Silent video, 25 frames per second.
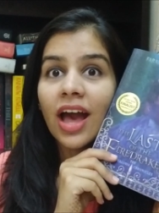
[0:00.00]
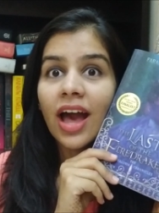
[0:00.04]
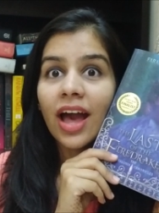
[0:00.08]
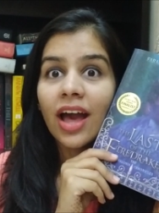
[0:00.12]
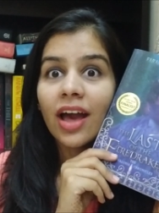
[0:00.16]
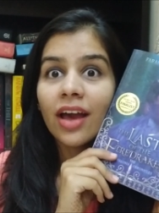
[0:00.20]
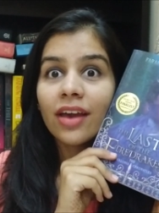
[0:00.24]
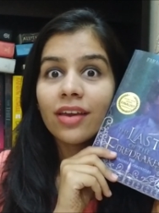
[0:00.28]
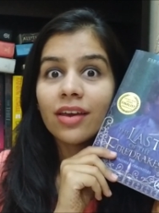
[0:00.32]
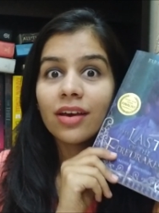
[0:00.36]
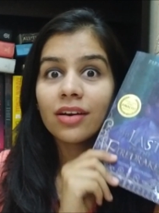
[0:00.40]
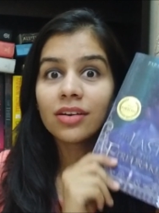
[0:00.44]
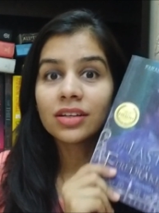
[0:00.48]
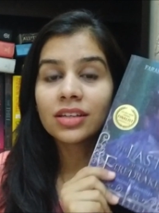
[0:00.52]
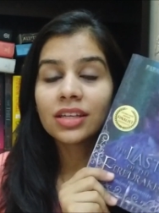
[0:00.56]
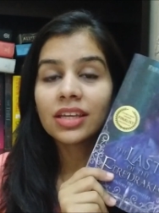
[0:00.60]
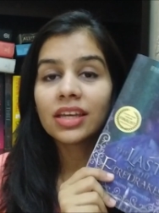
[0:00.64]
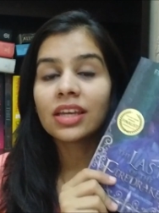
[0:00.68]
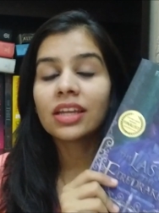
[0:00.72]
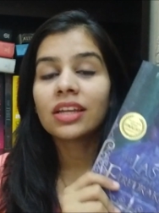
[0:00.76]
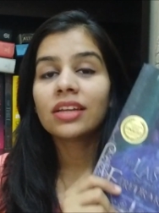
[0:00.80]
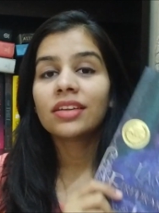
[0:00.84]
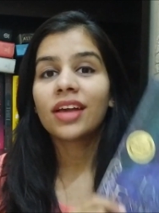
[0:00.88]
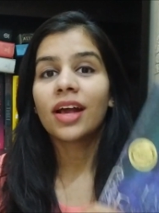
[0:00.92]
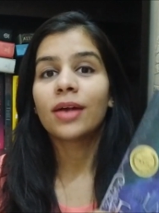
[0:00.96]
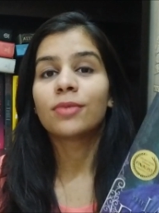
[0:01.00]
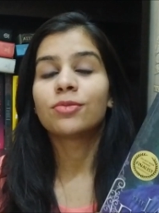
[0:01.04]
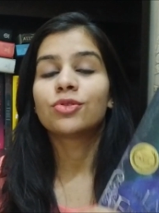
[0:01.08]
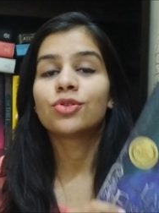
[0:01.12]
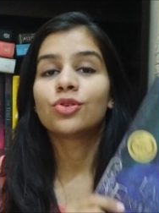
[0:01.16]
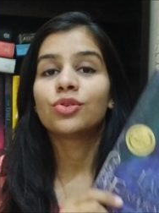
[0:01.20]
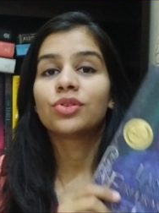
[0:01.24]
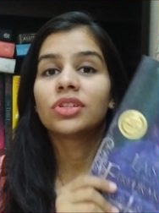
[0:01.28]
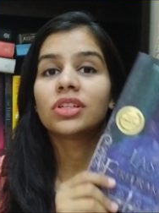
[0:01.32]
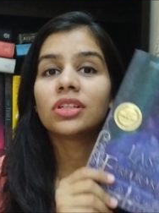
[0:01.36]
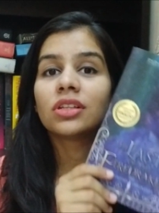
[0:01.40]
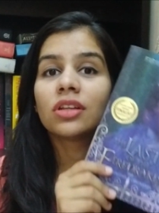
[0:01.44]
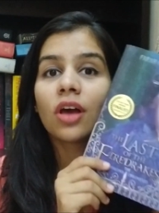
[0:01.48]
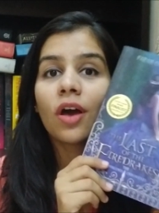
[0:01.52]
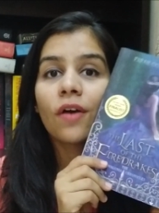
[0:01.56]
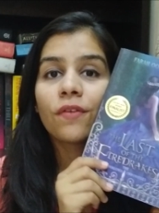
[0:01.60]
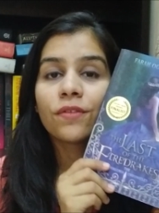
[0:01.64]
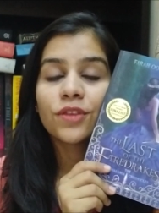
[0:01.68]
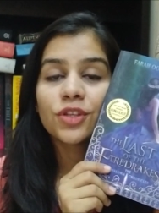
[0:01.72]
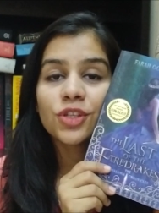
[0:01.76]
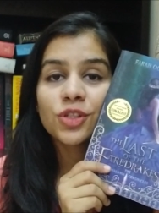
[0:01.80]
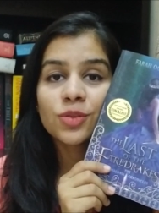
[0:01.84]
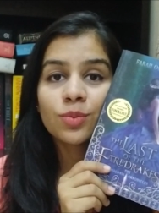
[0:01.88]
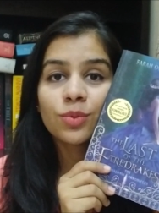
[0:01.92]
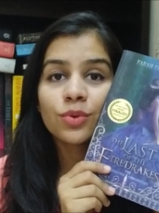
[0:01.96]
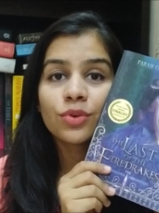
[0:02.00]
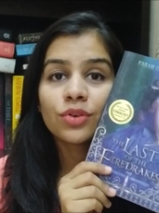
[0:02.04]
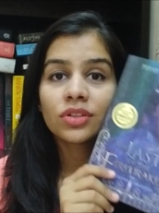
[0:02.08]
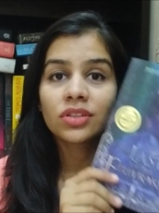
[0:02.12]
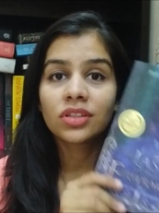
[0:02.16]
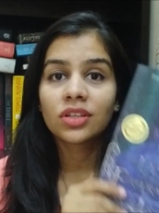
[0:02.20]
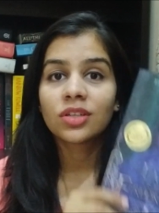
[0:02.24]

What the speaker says: I again absolutely love this book.